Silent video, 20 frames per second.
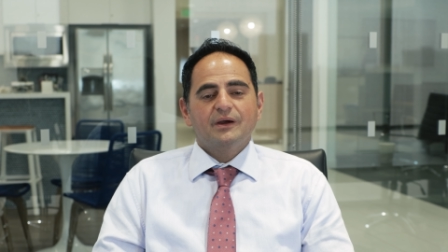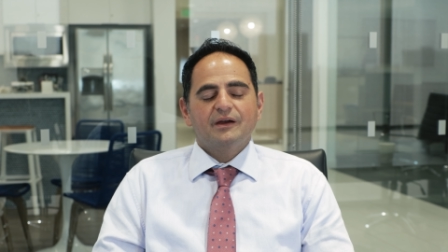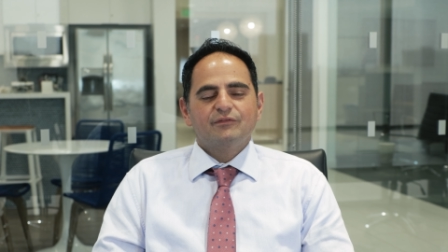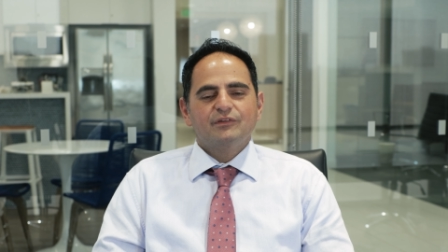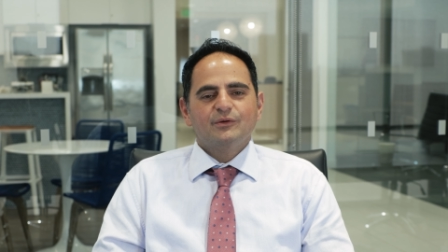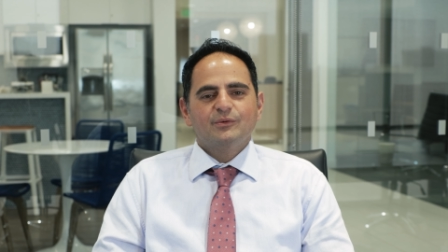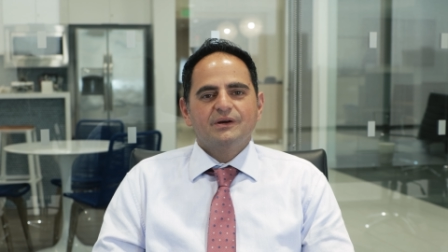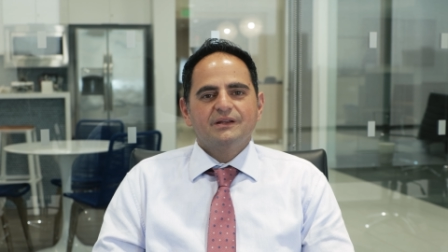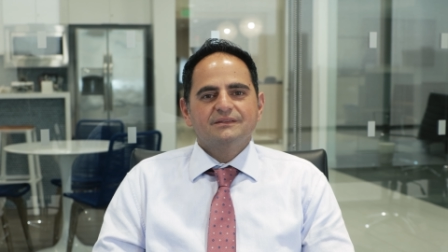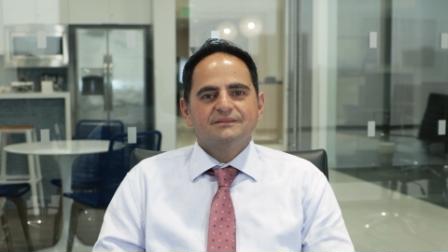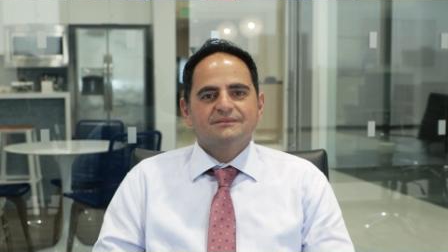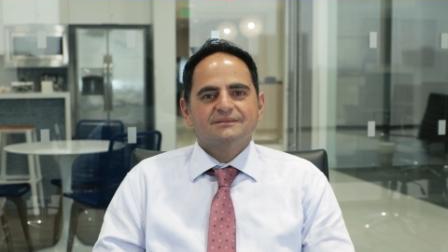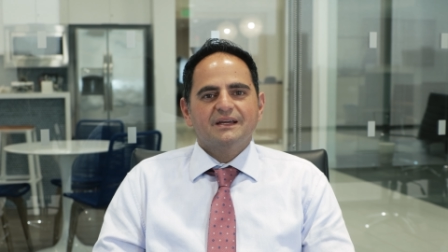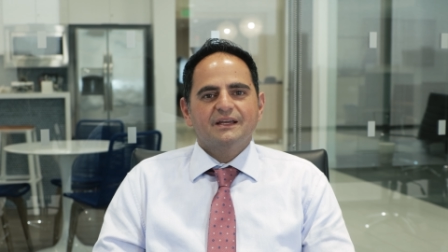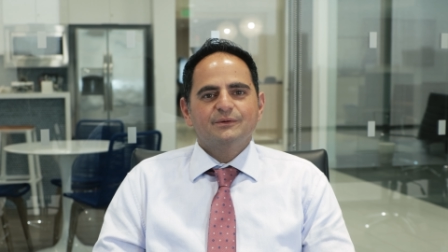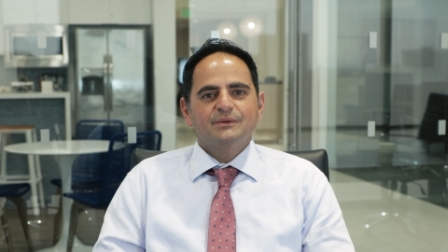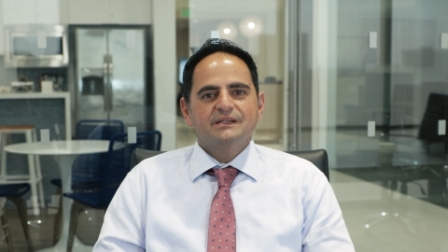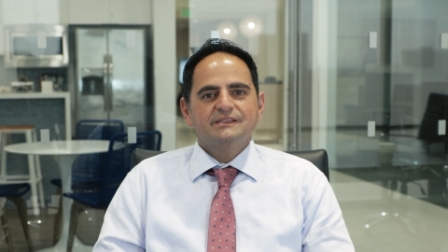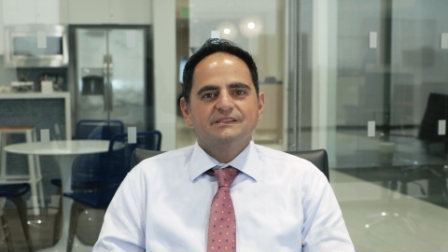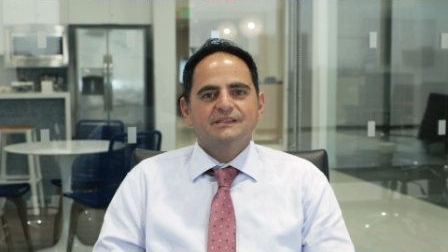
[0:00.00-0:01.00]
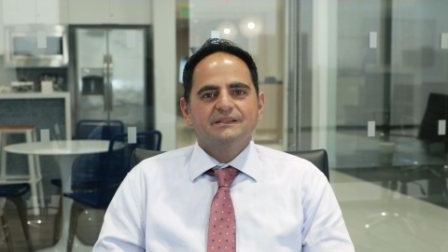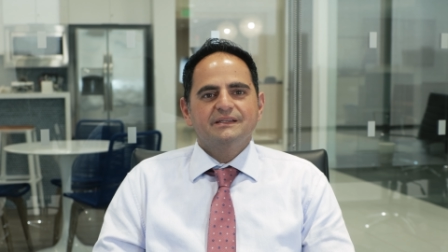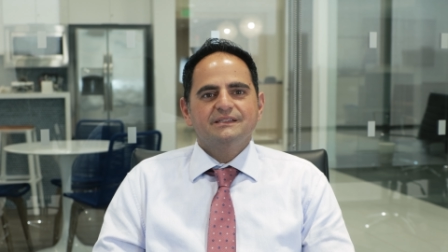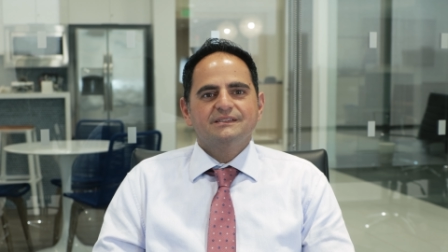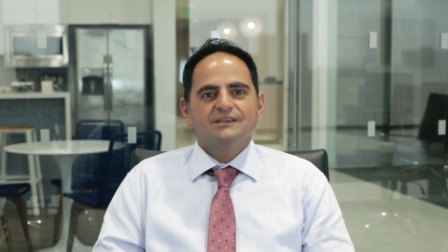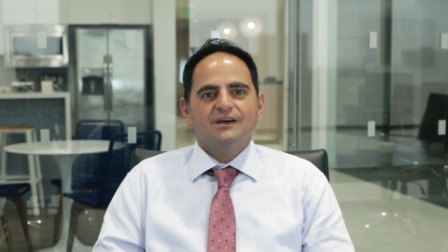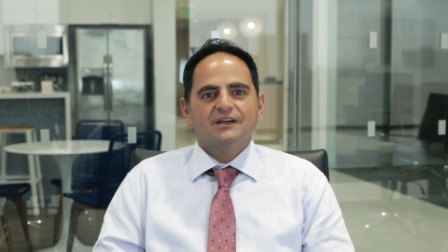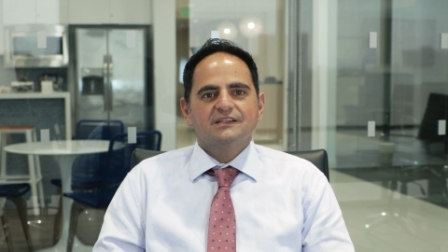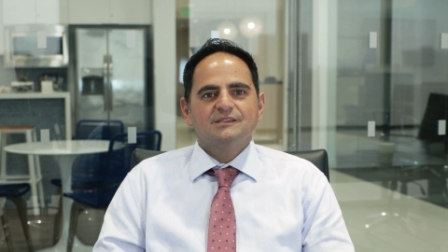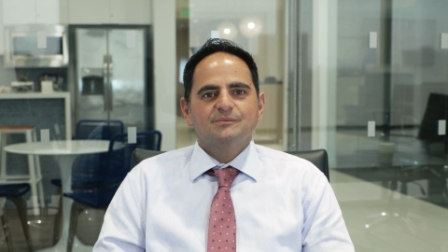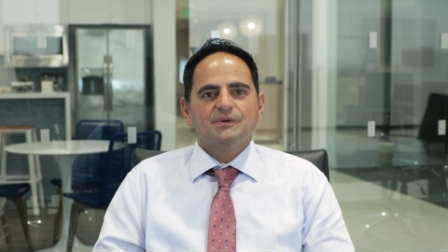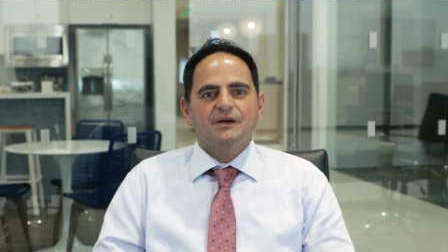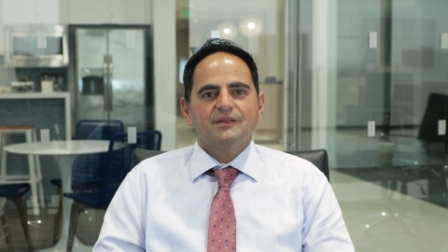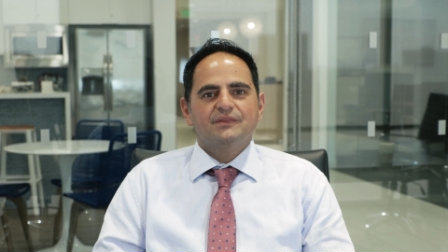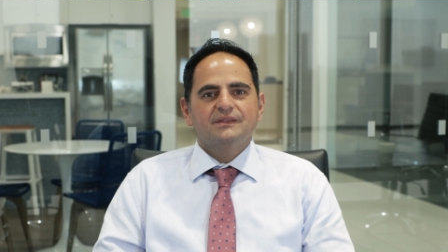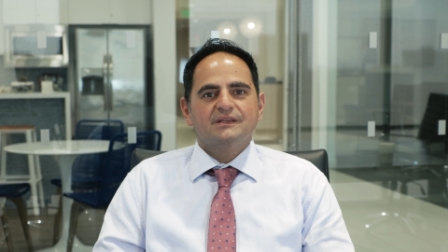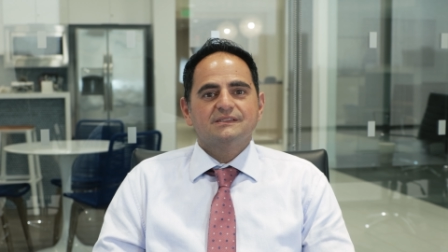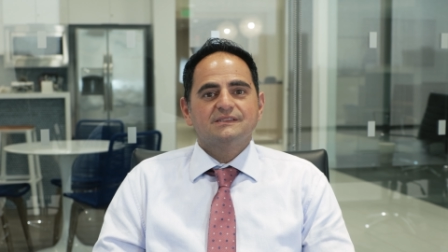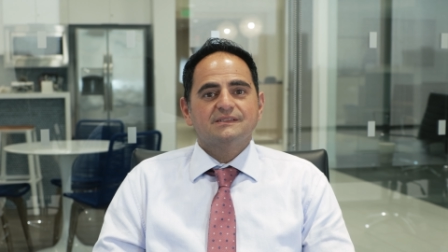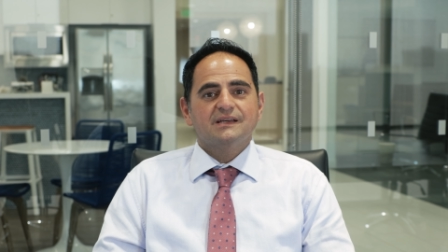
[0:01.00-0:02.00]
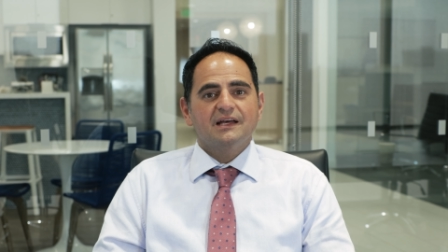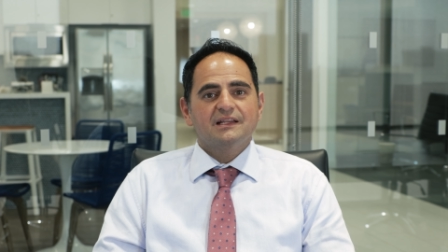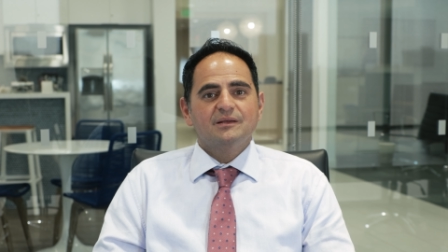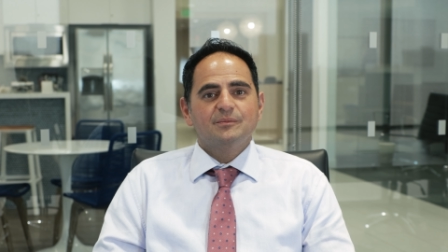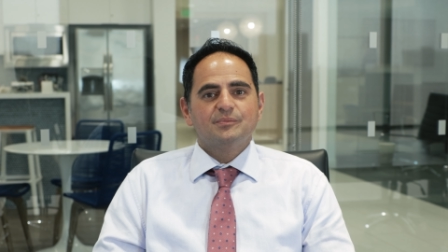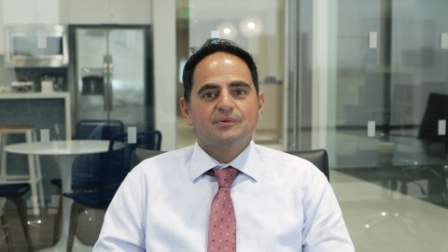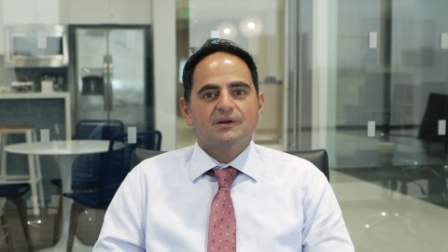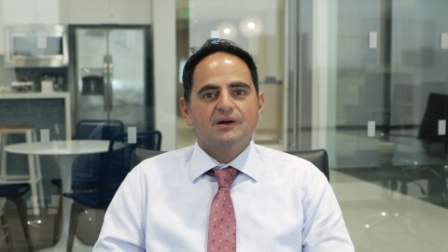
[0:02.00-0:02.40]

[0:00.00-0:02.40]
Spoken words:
everyone, I recently talked about the asylum